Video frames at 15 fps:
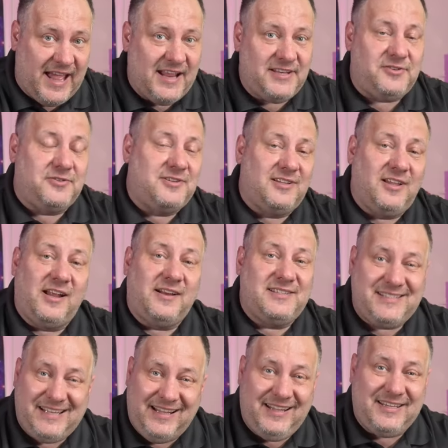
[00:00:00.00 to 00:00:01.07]
that. So there's a lot of
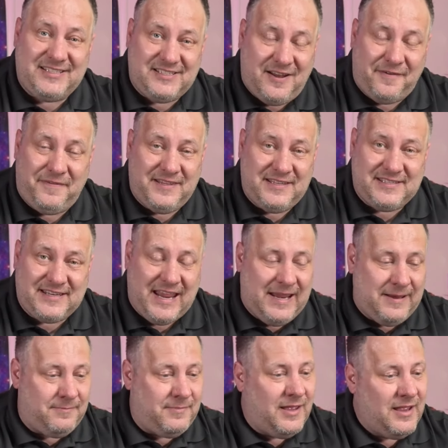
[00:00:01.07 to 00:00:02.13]
stealing stuff in this
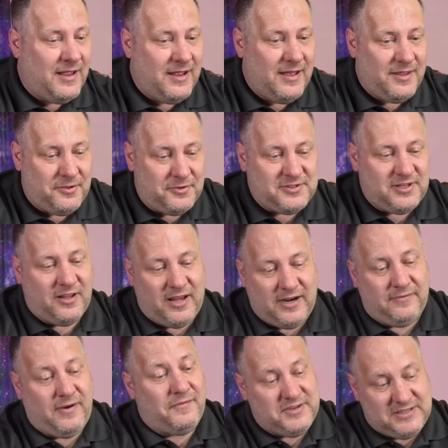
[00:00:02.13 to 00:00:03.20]
game. There's a lot
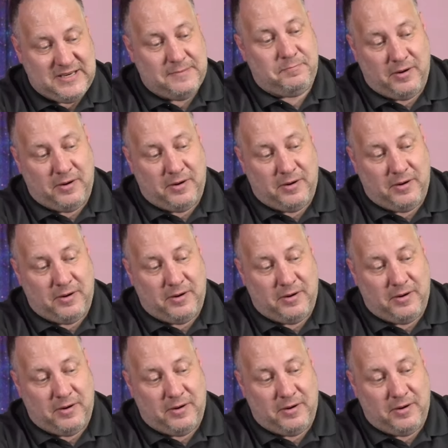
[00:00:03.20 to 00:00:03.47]
of obviously